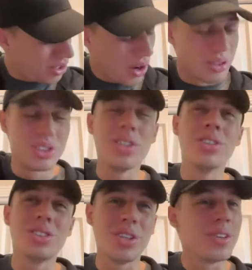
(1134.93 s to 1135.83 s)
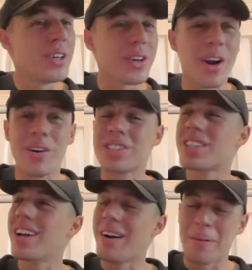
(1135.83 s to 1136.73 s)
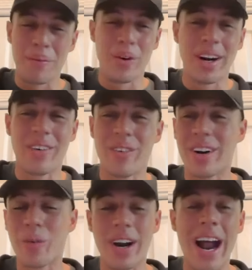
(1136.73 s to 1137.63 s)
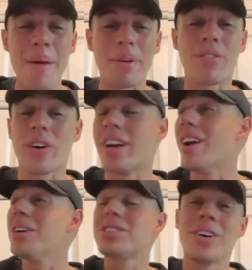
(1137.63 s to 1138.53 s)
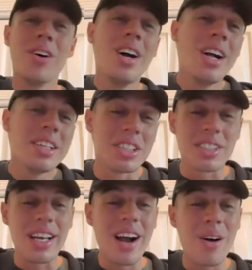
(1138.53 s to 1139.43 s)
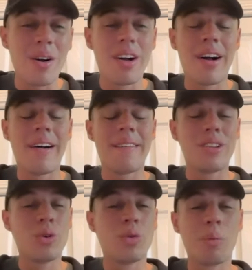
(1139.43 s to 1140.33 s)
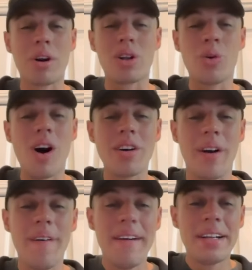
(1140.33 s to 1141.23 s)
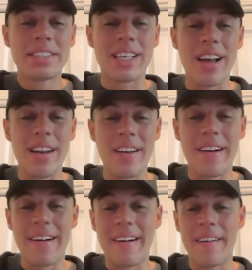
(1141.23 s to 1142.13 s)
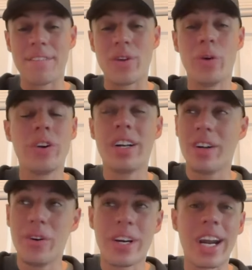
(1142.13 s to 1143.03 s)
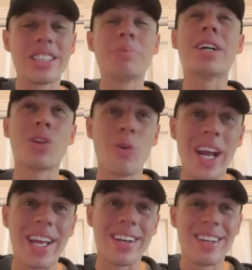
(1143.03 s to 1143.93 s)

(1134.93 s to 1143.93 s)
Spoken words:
Go do you, coach? We're happy for you. And also, just like how Roberto Luongo said, who cares about the rain?